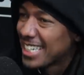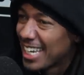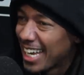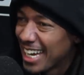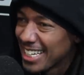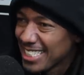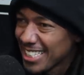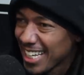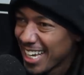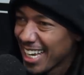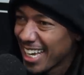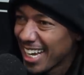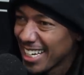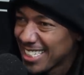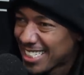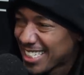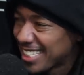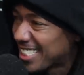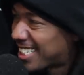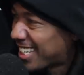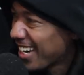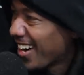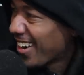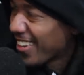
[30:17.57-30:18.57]
That's that's the
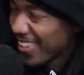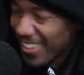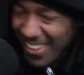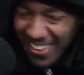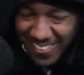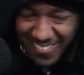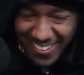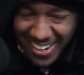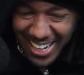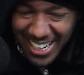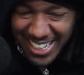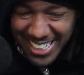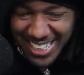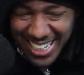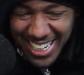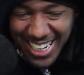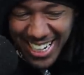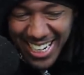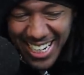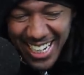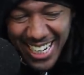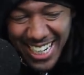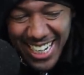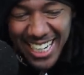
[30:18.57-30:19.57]
turn Yeah, right like there.
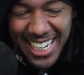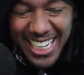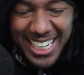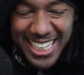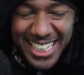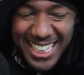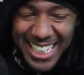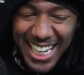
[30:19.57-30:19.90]
some music.